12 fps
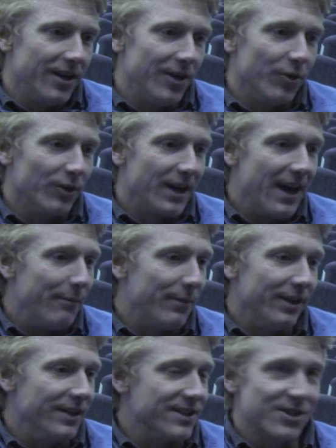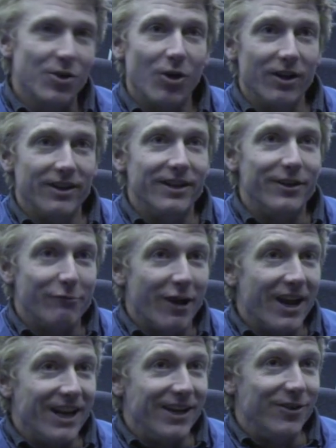gone camping in Scotland in the
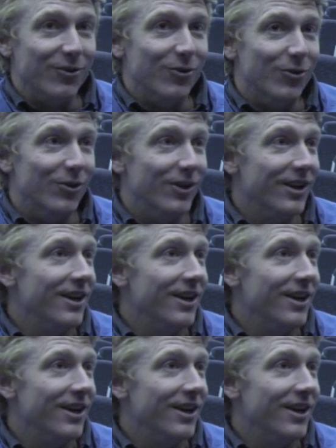rain or